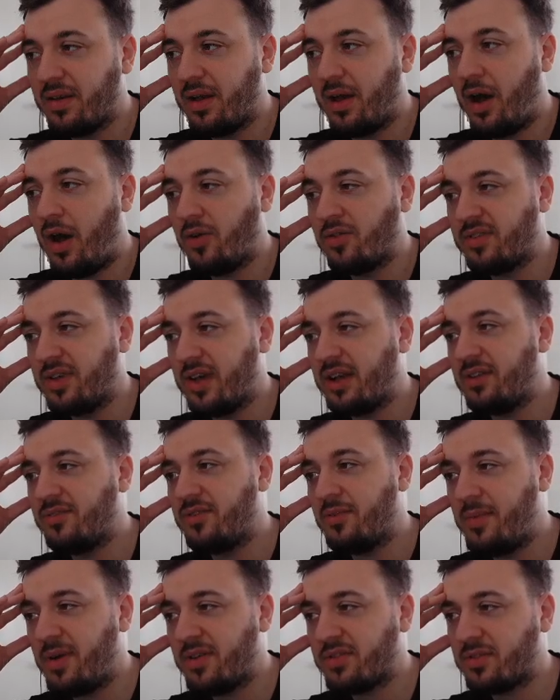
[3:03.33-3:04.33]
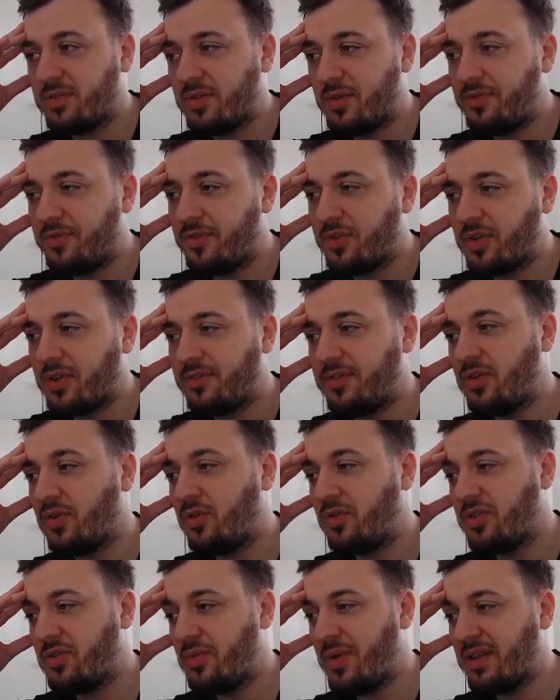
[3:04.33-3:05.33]
outside of the Mask of the Forgiven
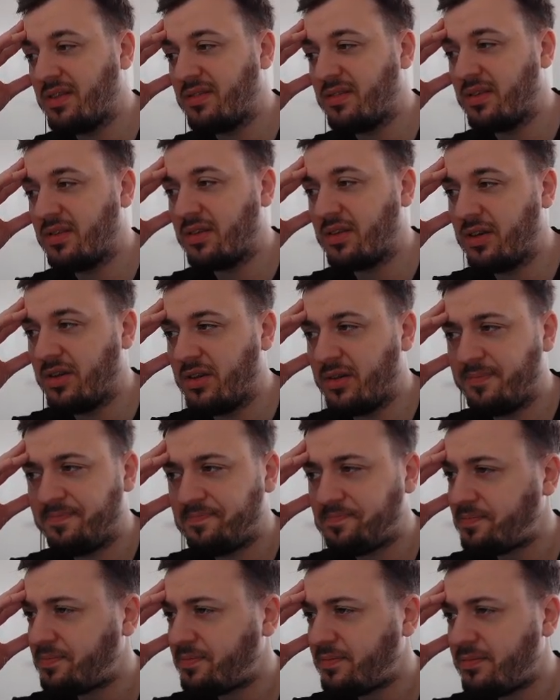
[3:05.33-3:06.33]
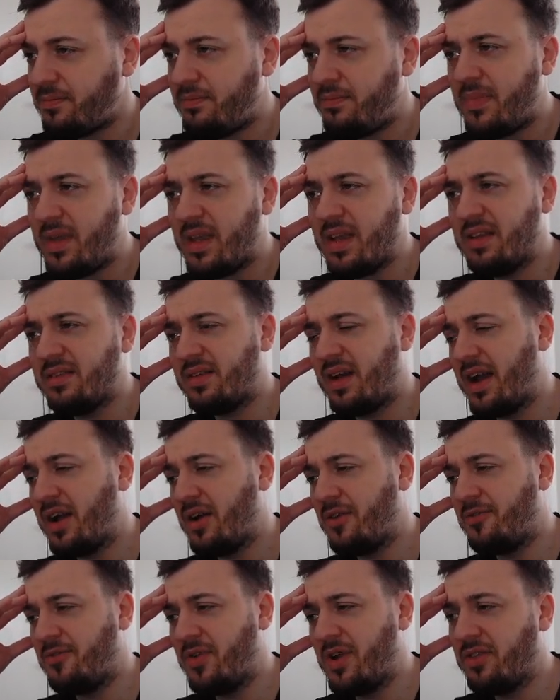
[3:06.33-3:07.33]
or the rank 10 gear is Eye
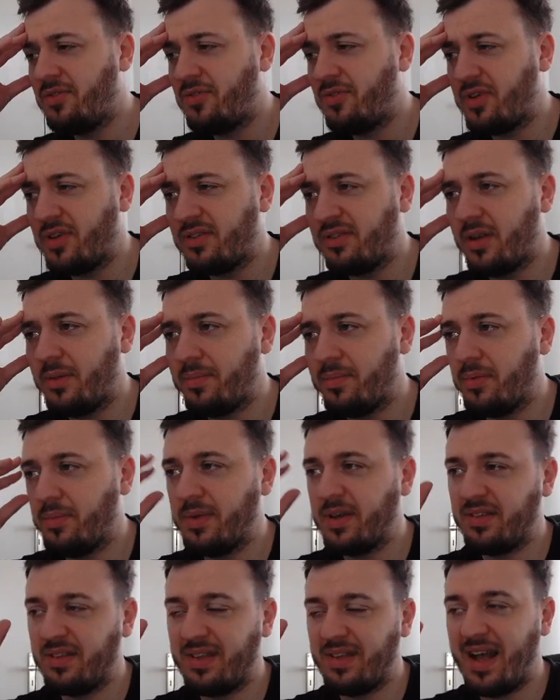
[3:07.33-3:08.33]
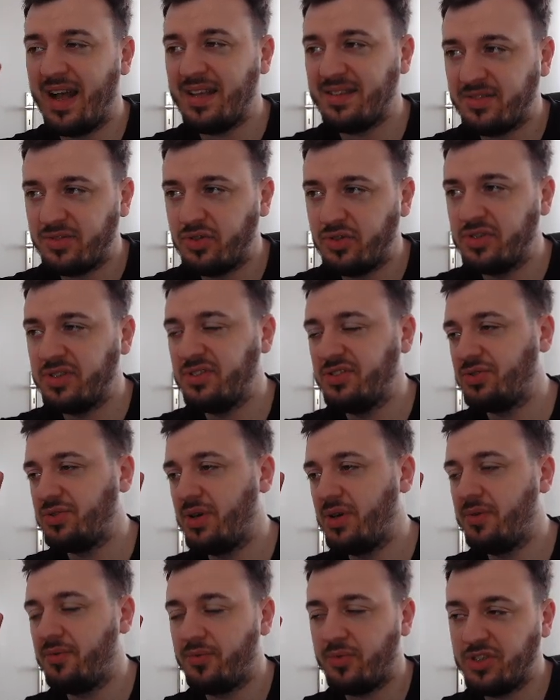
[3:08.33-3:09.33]
of Rent, for example, because it has 13
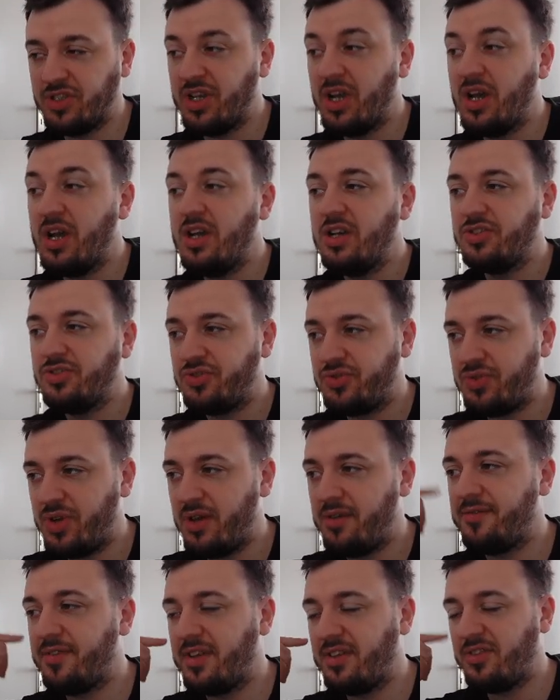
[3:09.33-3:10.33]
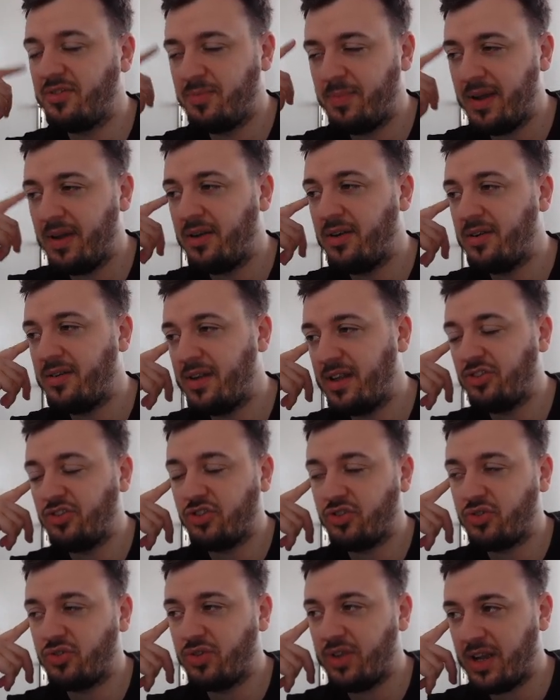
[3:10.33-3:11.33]
strength, which strength is better than
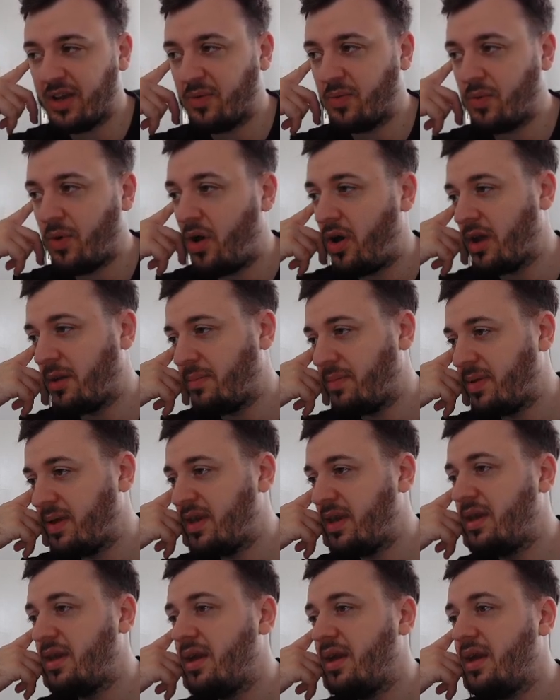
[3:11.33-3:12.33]
just like raw AP,